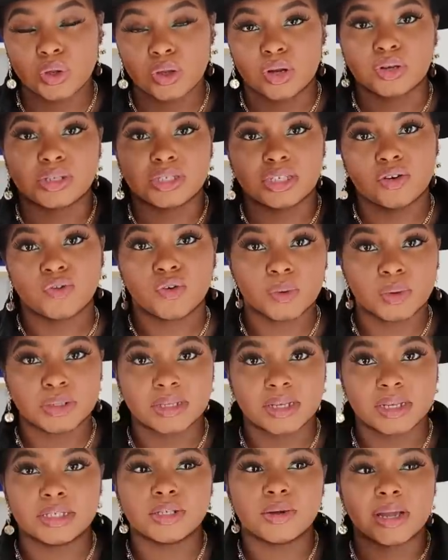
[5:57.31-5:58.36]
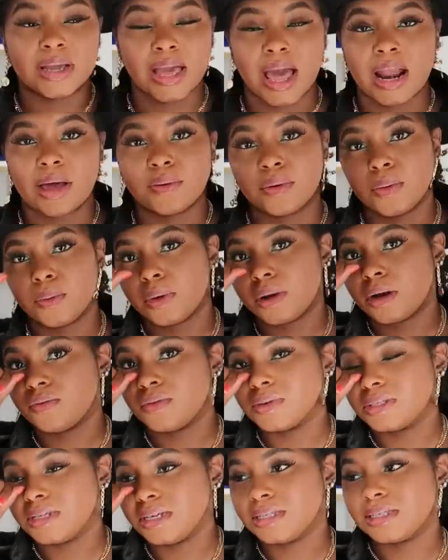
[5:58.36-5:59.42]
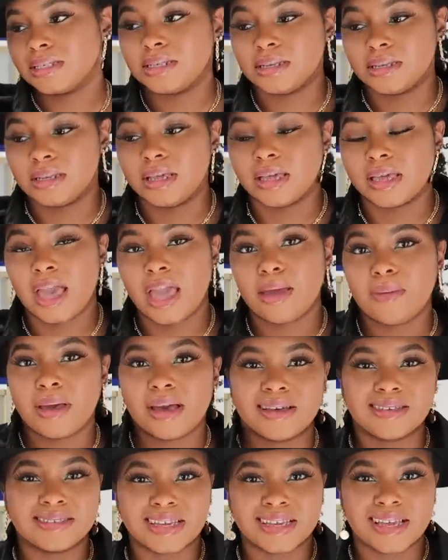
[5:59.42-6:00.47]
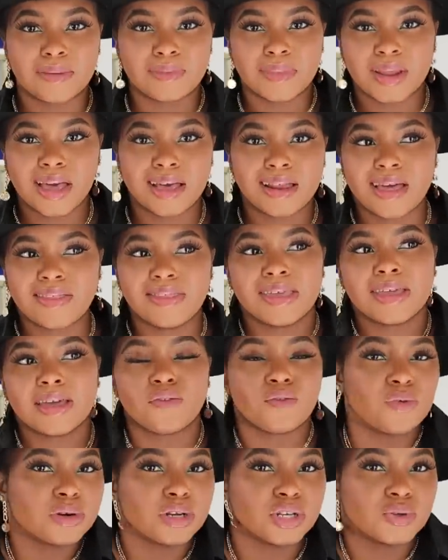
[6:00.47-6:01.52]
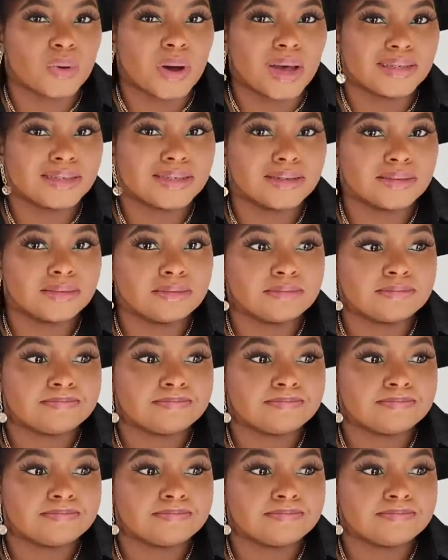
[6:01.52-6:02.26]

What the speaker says: You know, silver was in, so I got it and we went overseas and he came back. I was like, I think I've worn it twice.